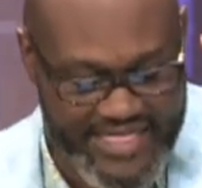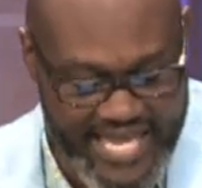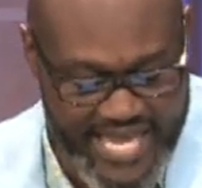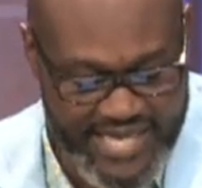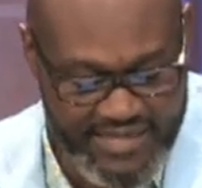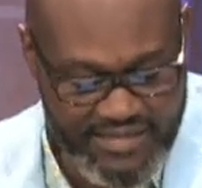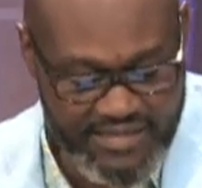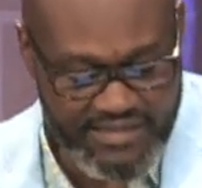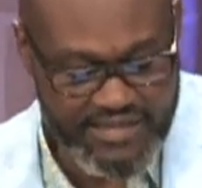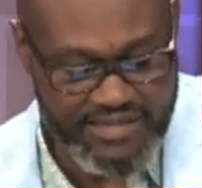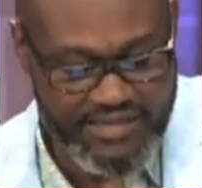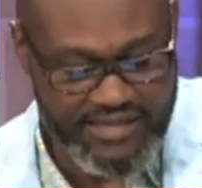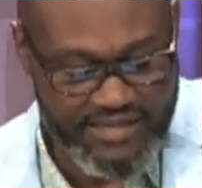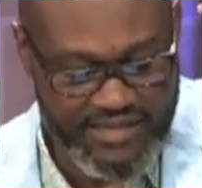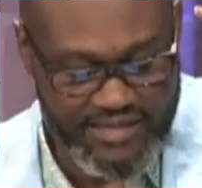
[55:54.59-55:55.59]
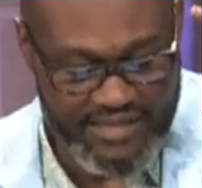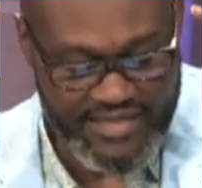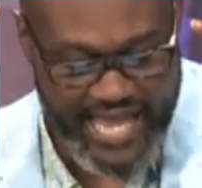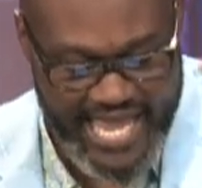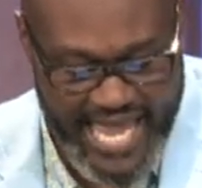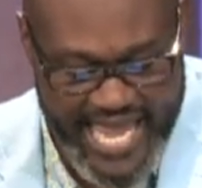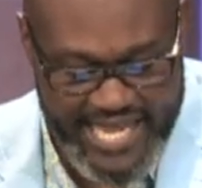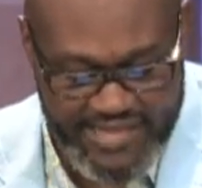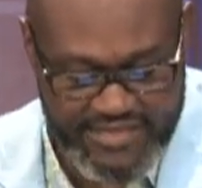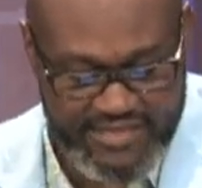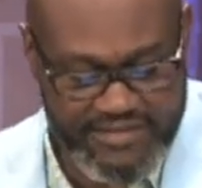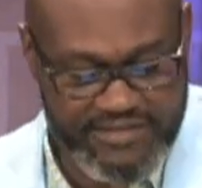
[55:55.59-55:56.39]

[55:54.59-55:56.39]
then they ate